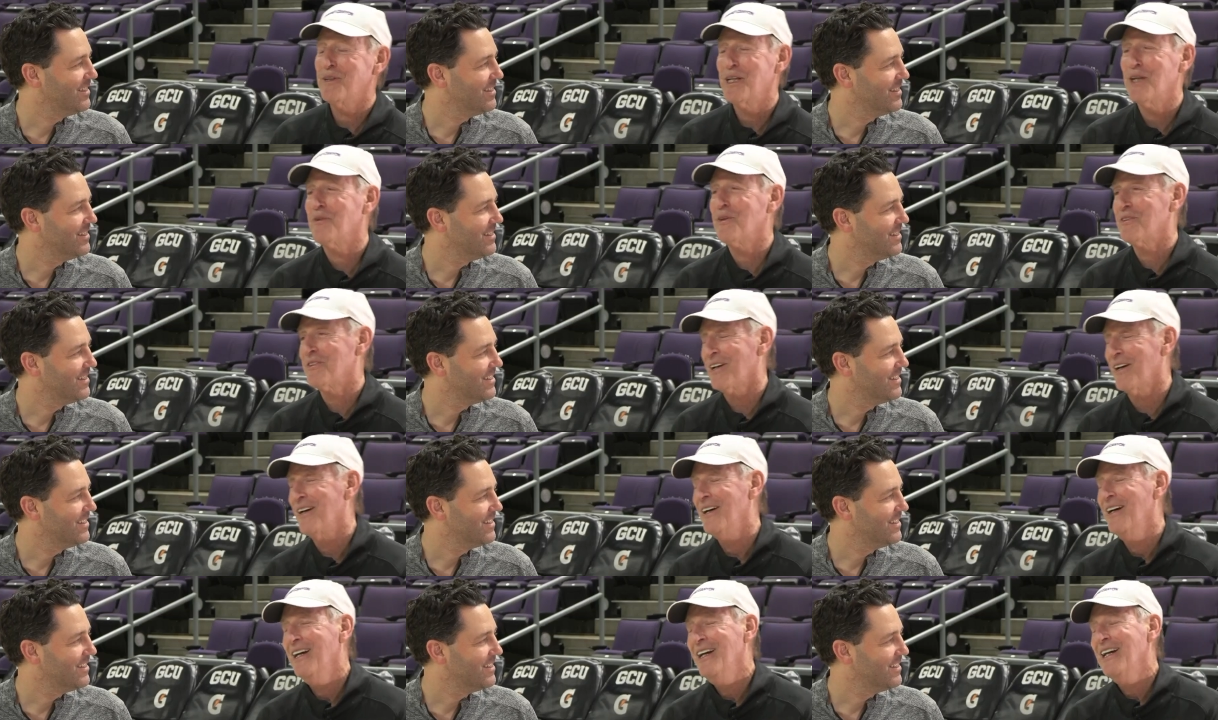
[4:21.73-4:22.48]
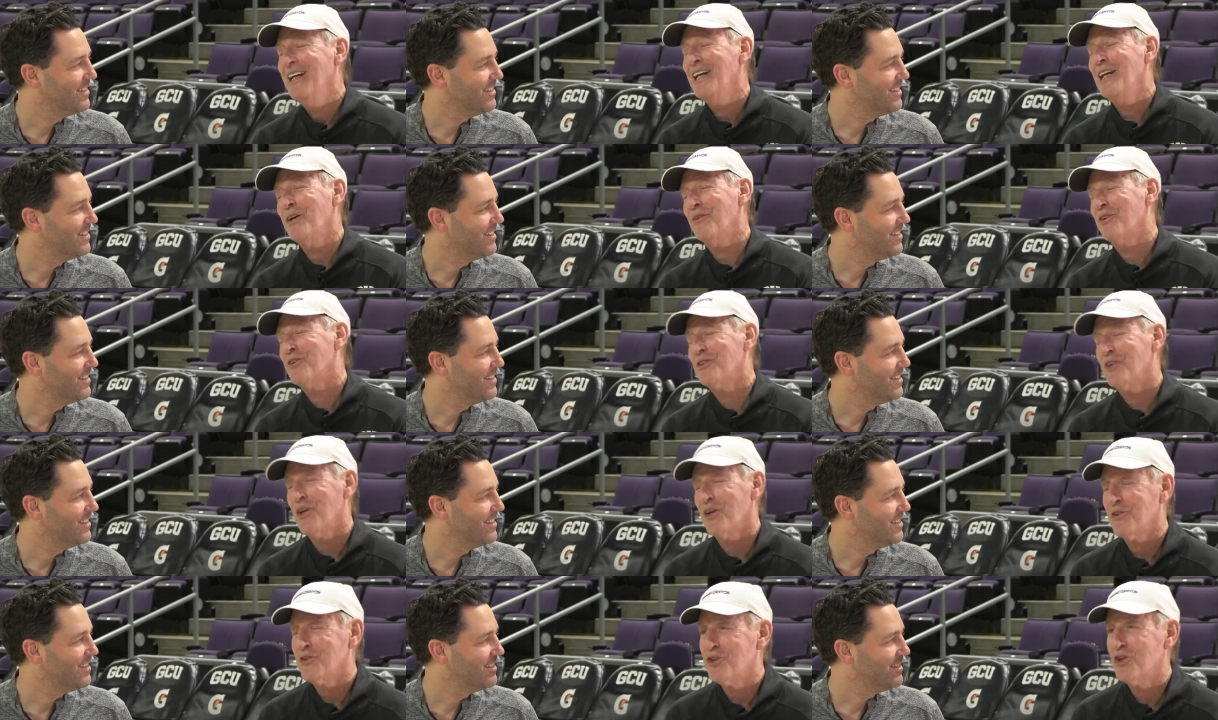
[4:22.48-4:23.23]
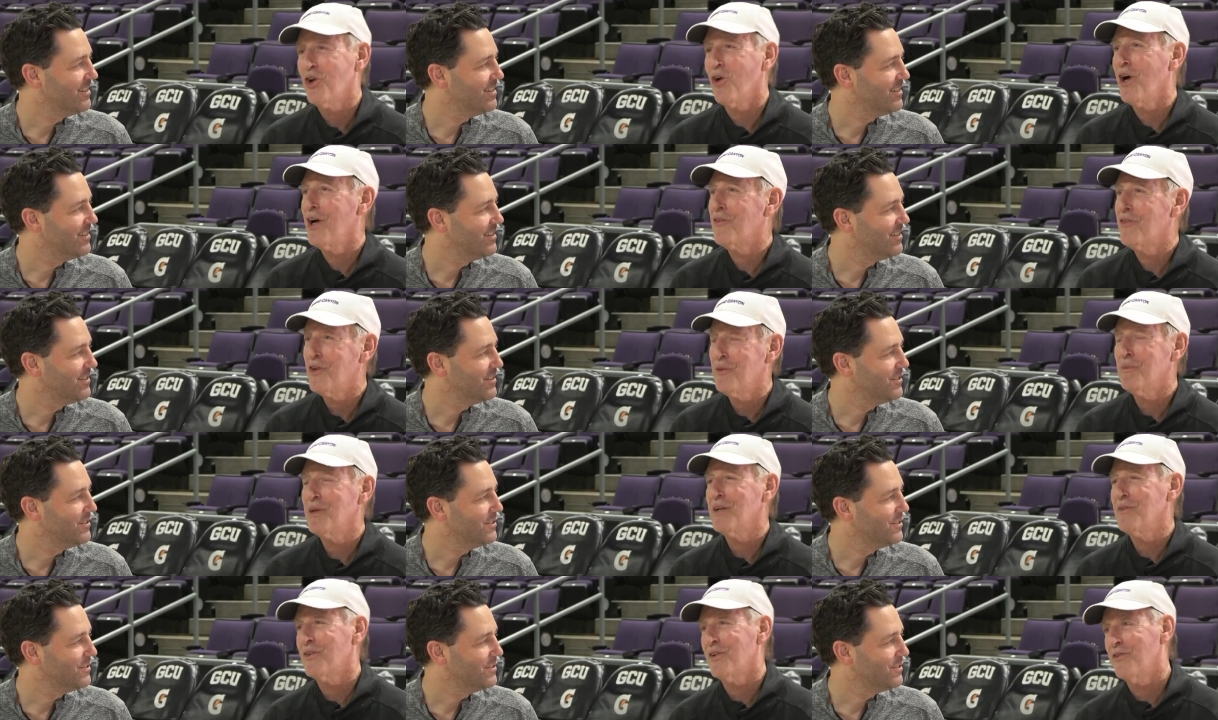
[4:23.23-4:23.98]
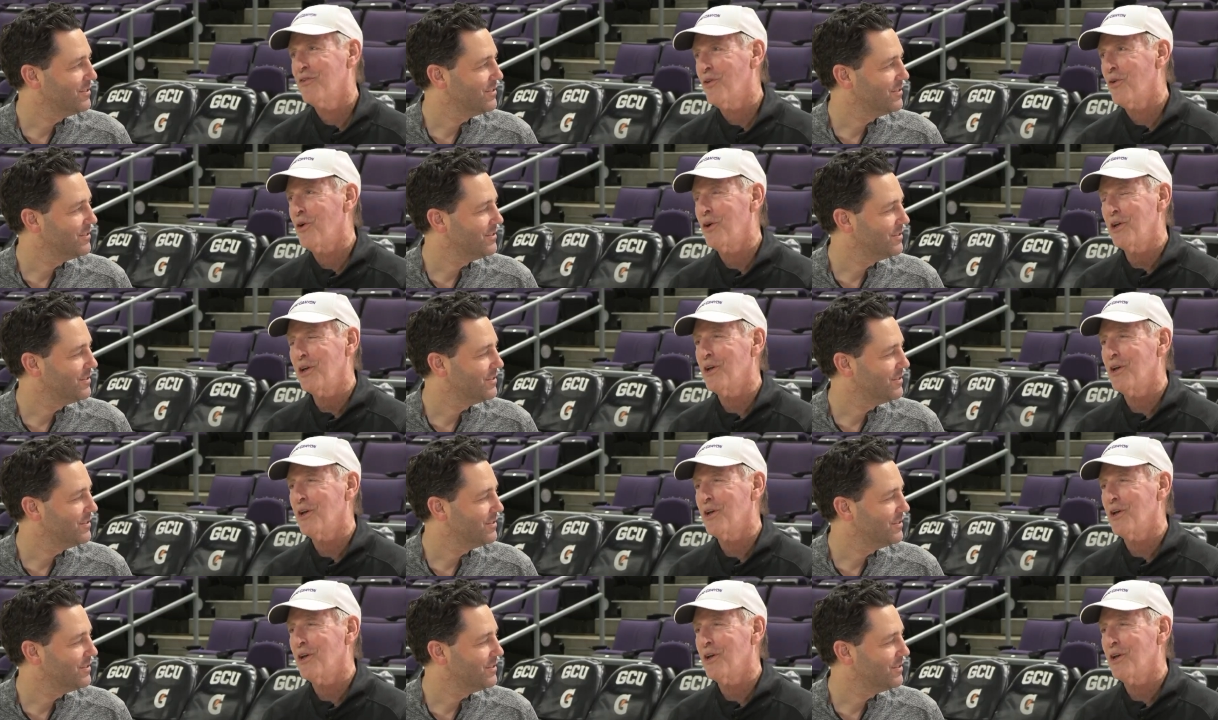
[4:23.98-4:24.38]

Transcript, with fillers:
Speaker 1: But it was a it was a joy for me for four